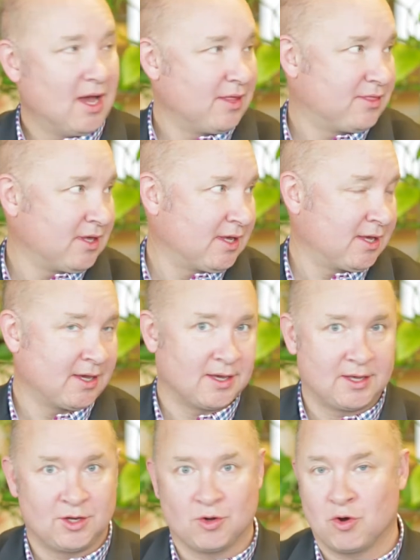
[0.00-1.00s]
I think
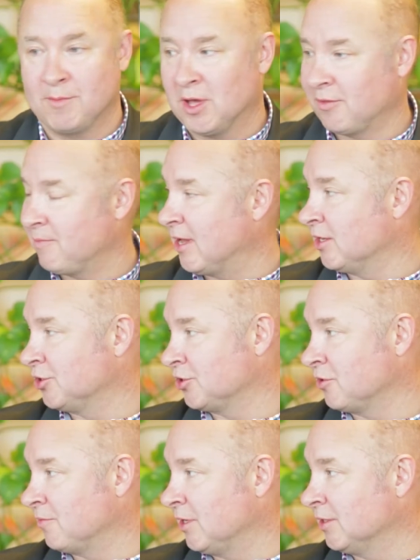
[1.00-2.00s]
you know, Home Health Manager
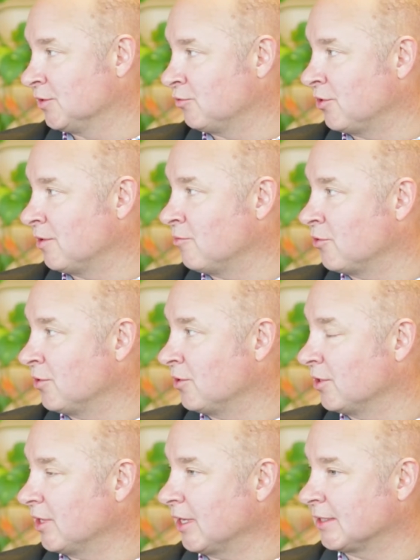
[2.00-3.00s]
to me is one of the
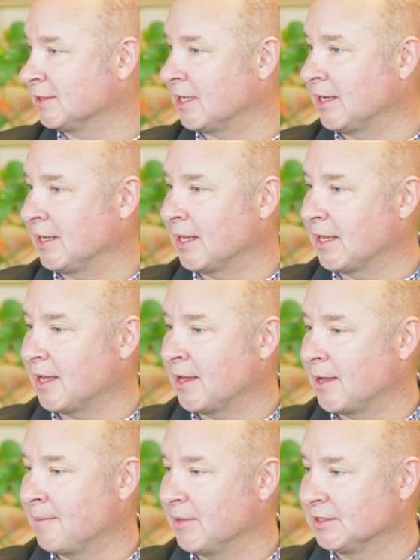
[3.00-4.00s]
more exciting
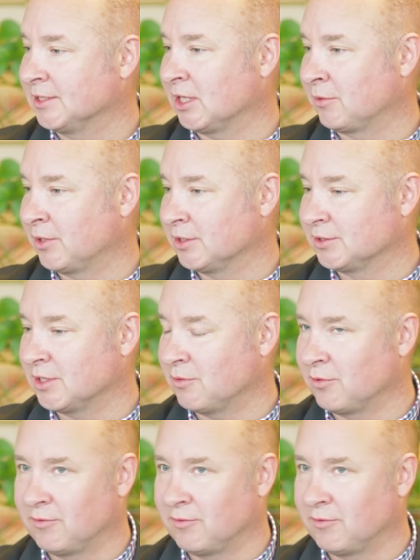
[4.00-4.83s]
accelerators that